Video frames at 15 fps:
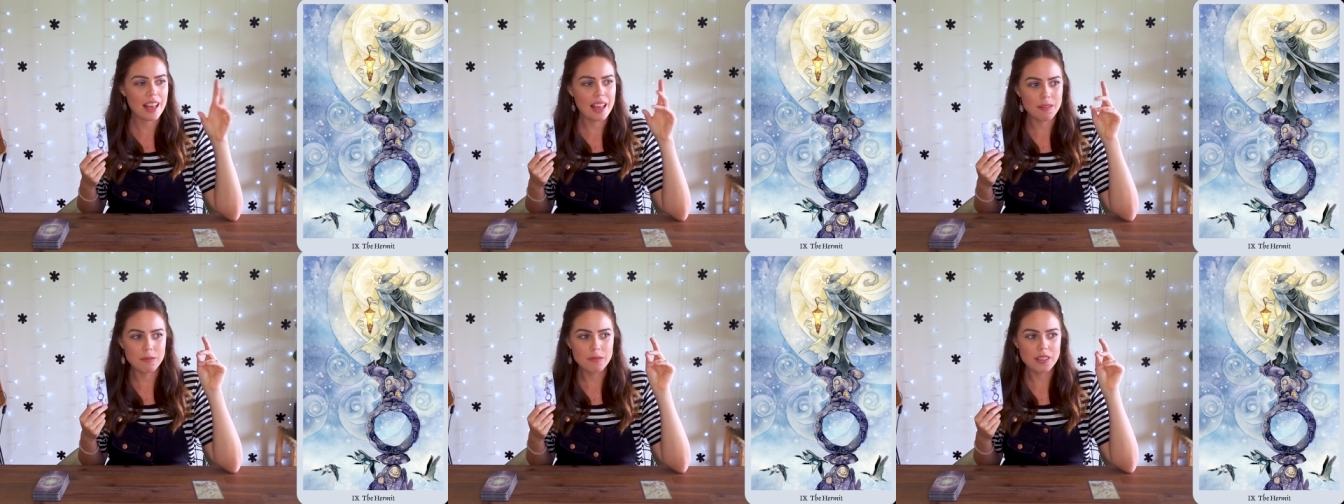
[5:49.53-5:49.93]

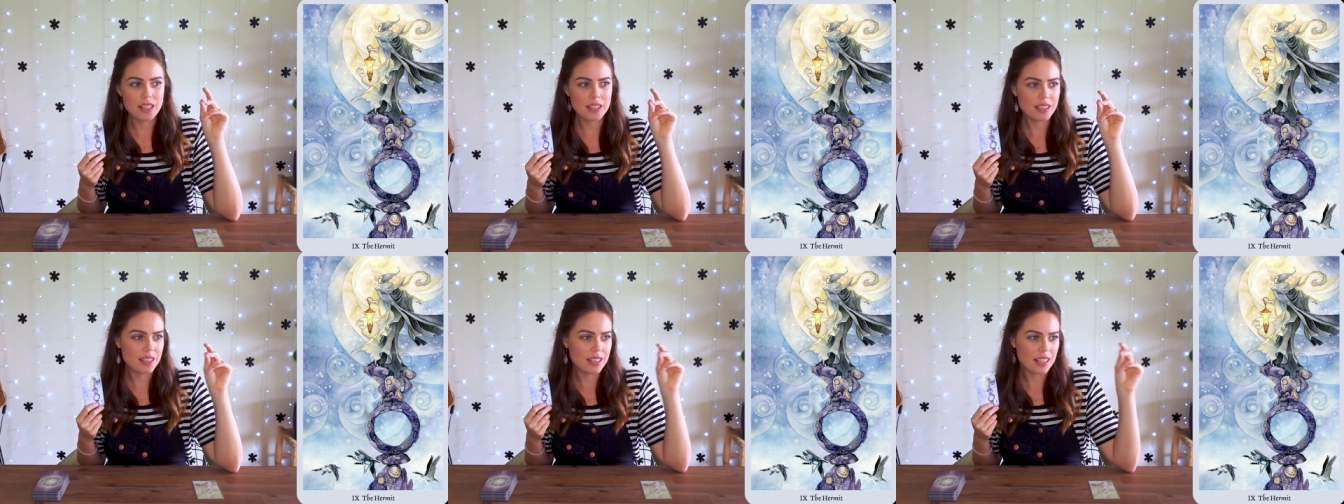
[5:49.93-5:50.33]
I'm
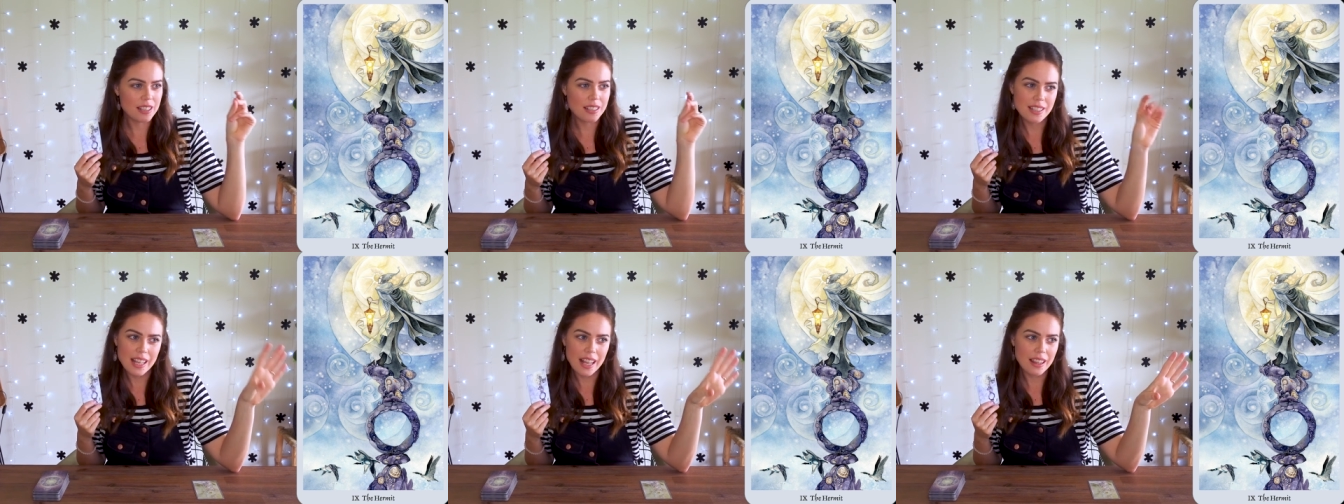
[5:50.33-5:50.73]
just a
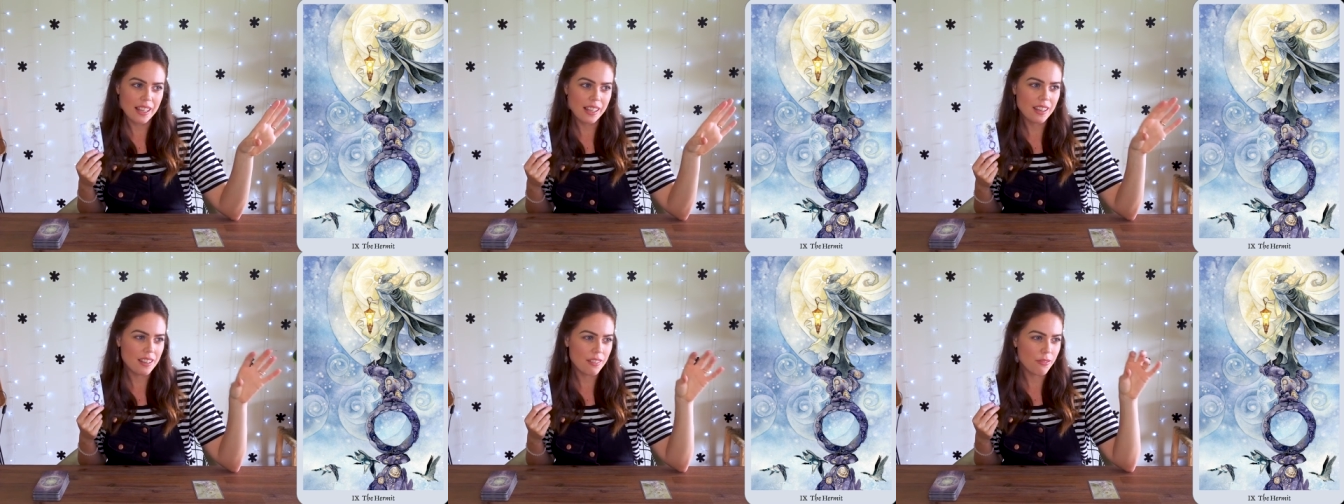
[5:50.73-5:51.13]

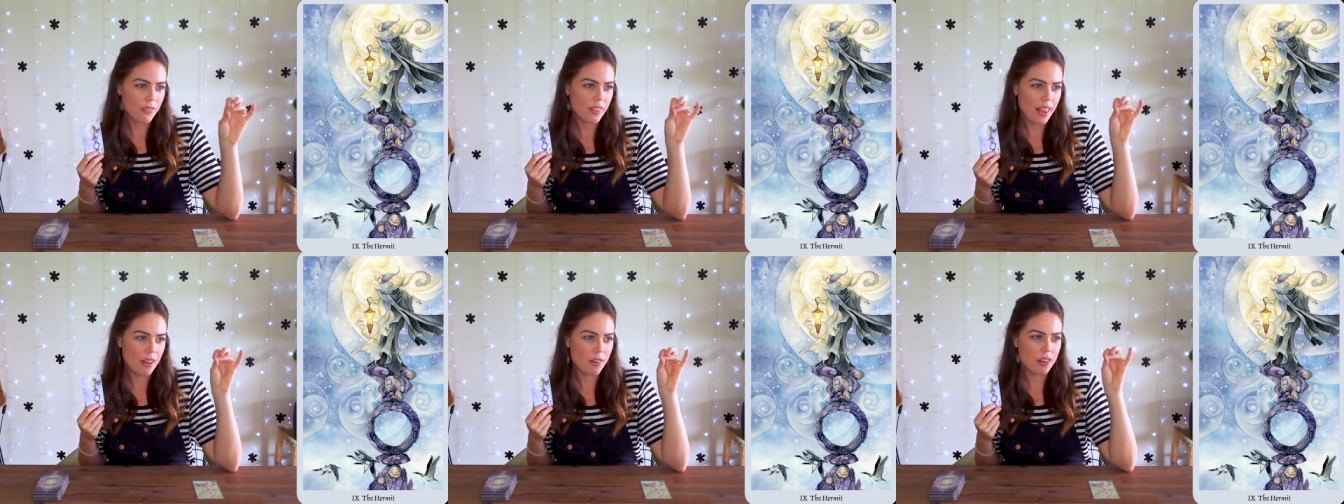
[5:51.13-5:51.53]
delicate
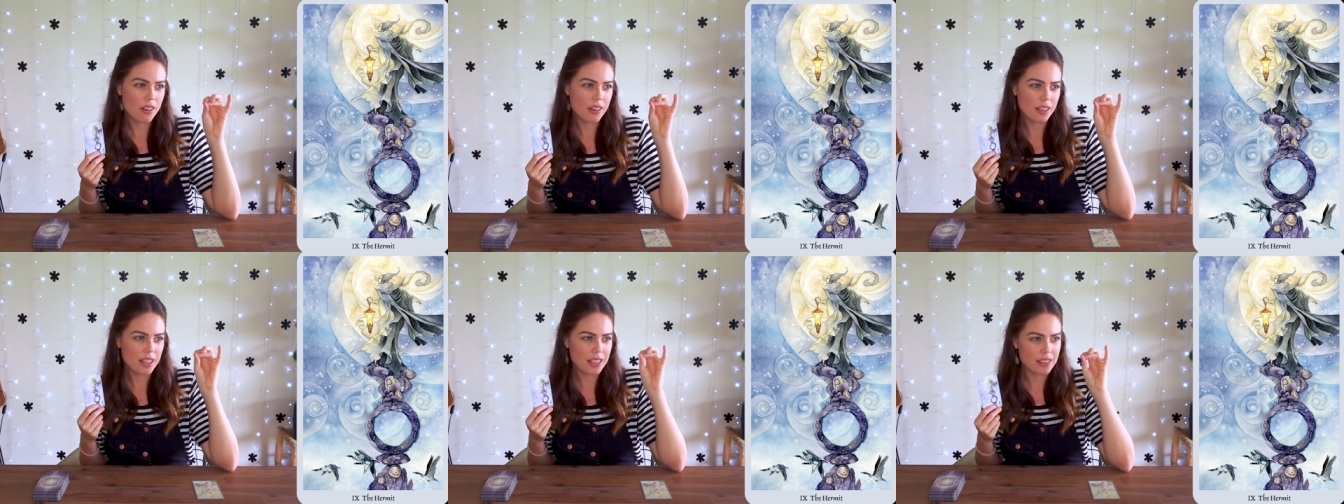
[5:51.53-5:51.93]
flower
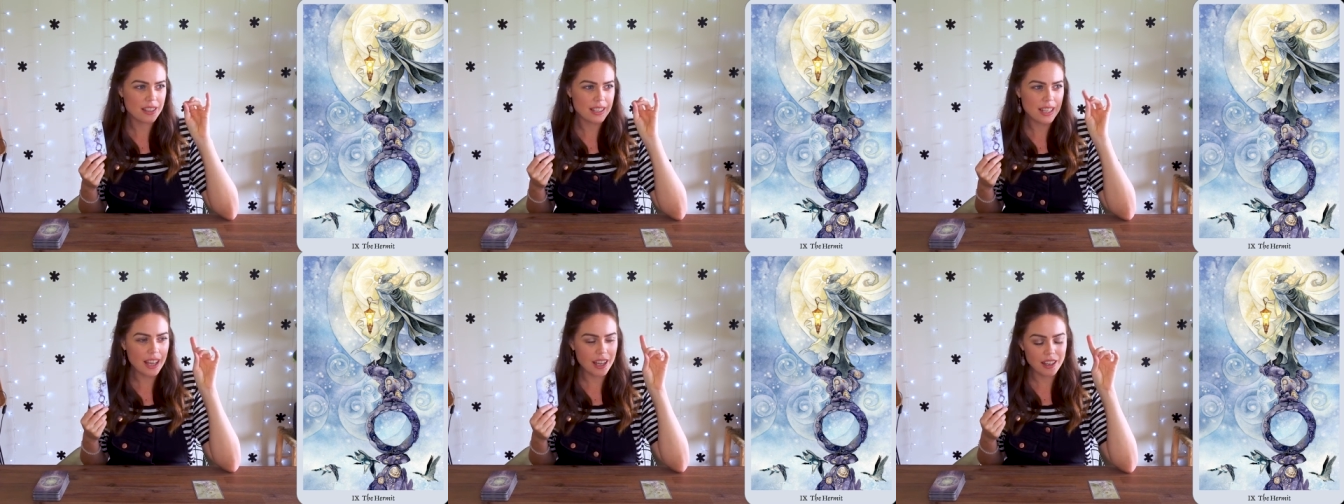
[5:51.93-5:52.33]

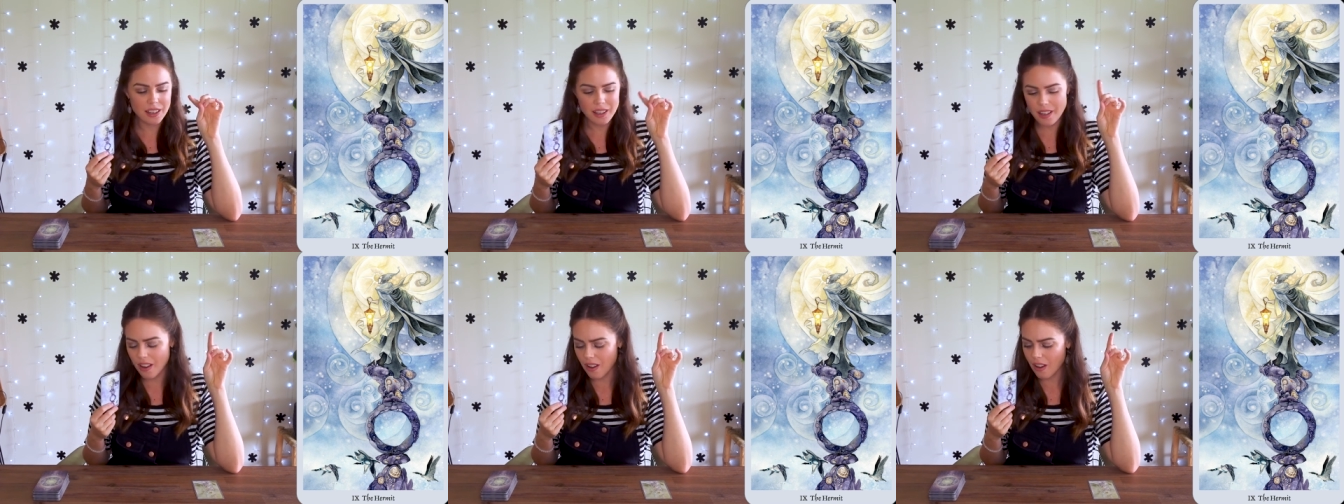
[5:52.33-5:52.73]

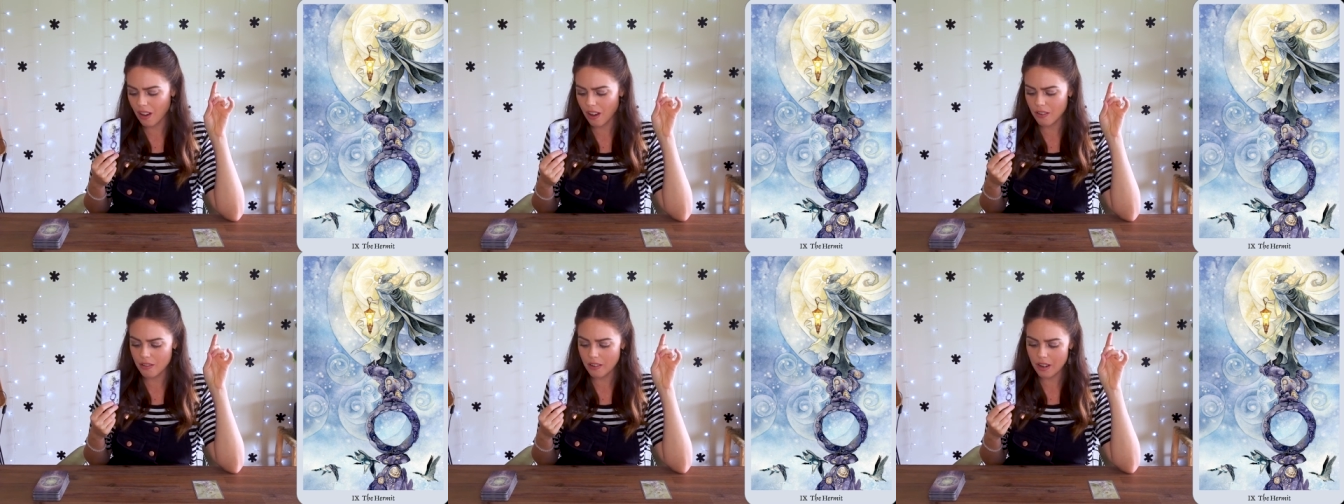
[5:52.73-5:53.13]
inside
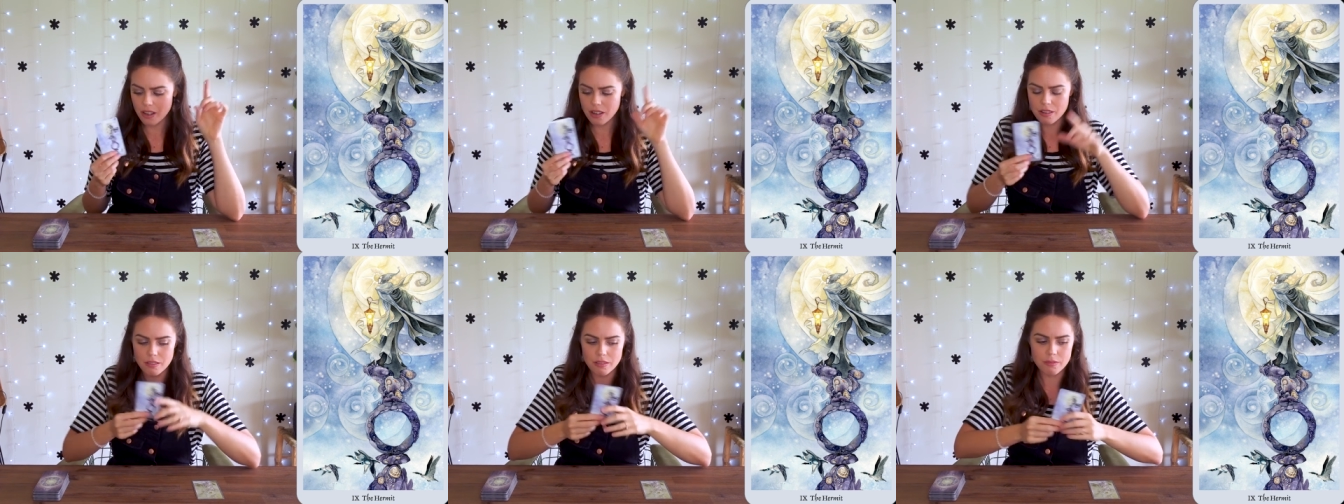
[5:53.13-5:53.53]
your
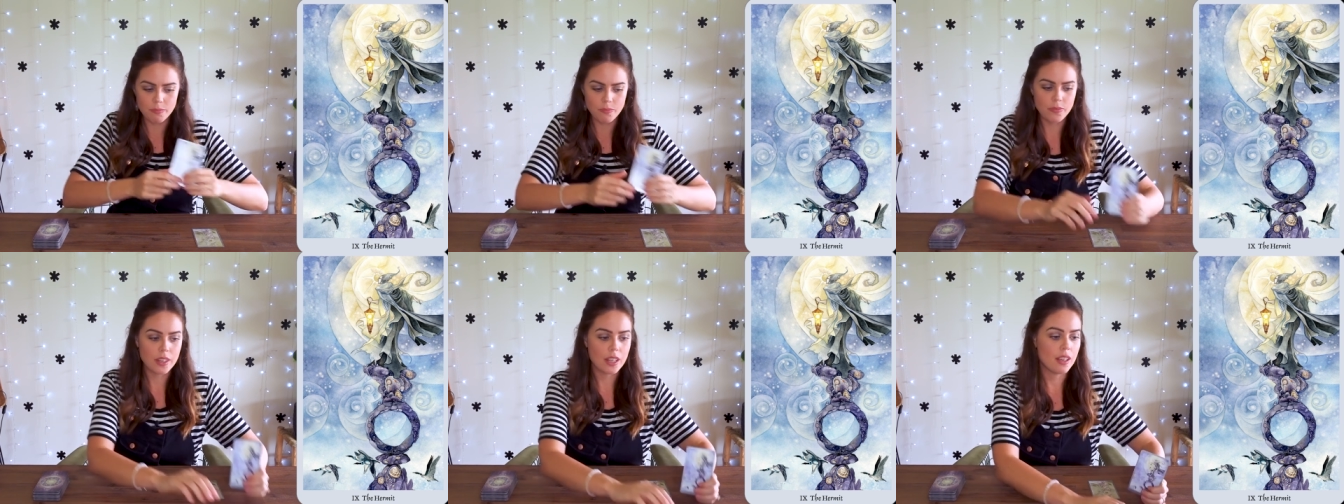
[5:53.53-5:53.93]
arm,
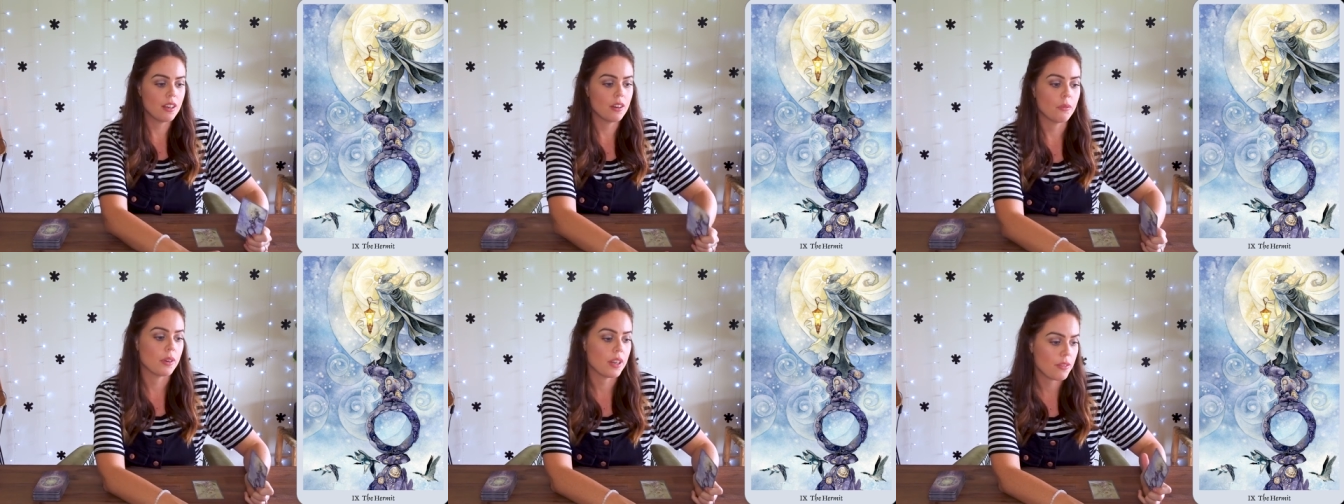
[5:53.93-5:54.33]

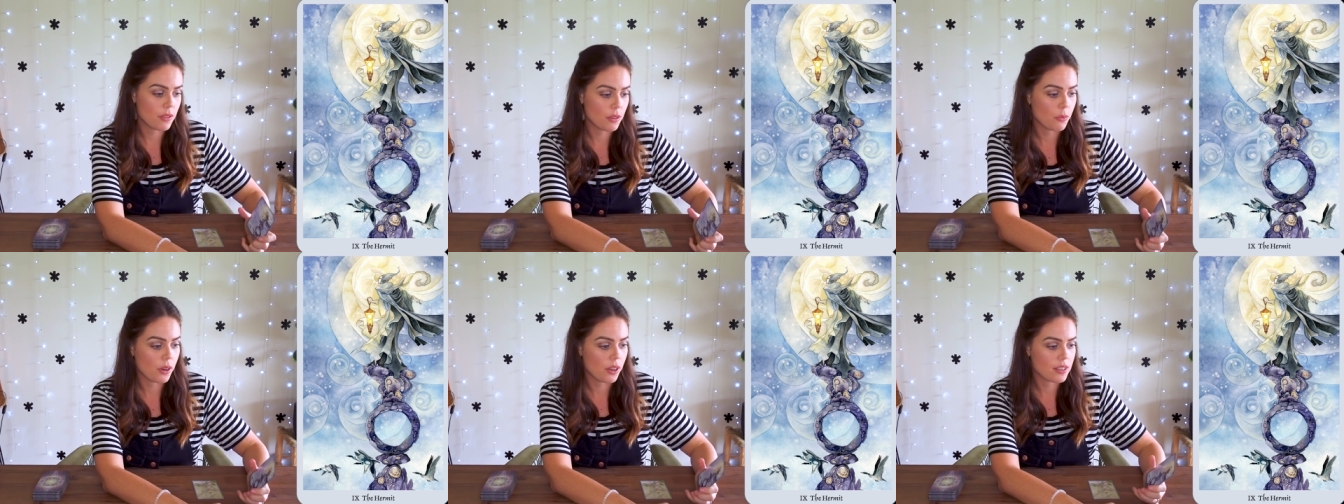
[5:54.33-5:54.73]
whatever
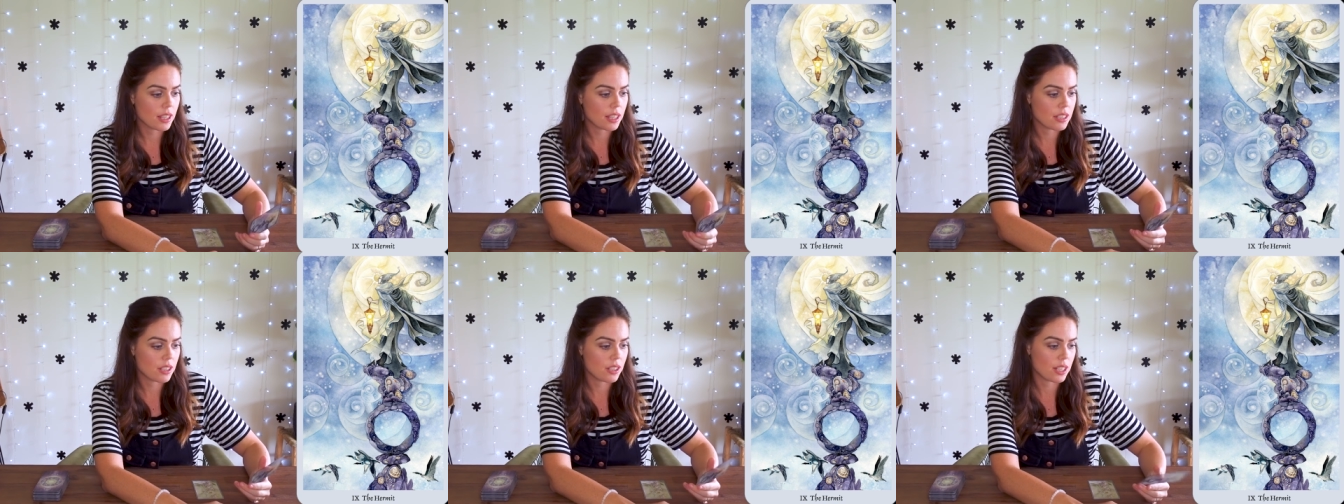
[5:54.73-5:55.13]
the words
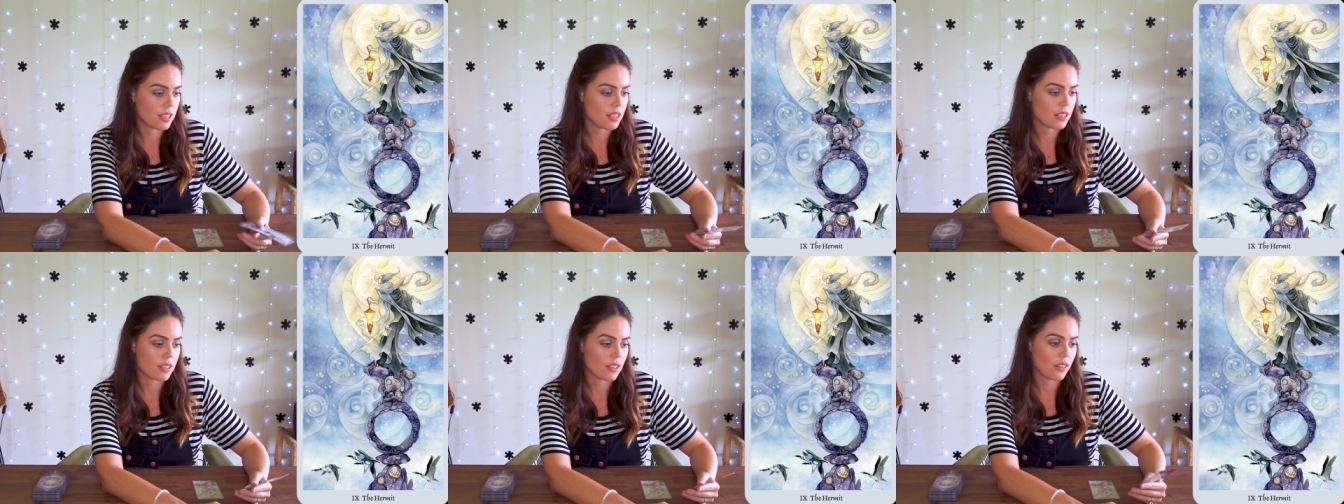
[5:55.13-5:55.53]
are to
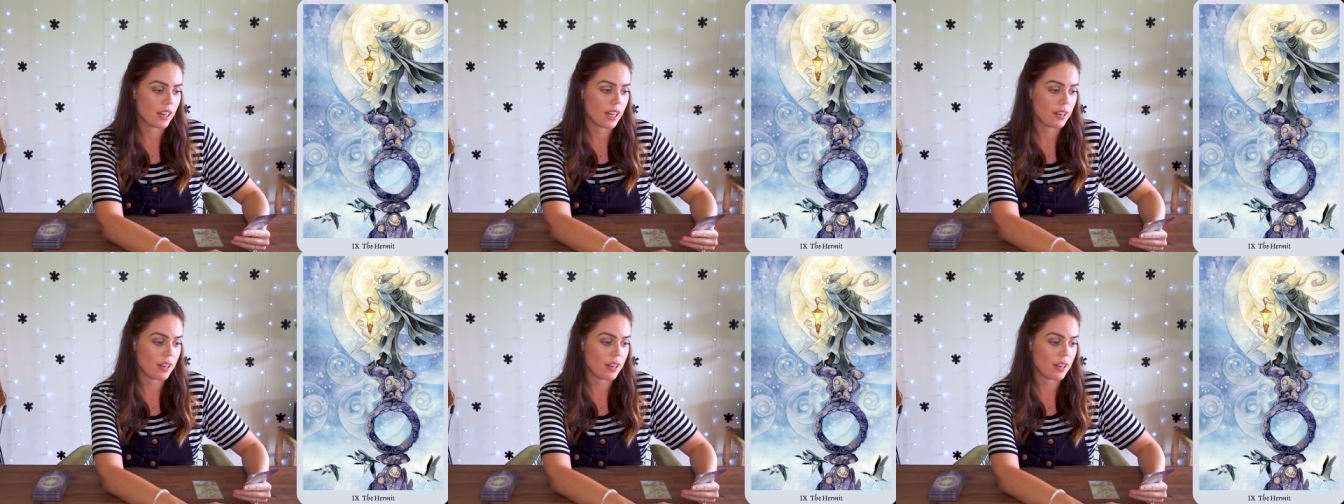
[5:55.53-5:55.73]
Jessie's song.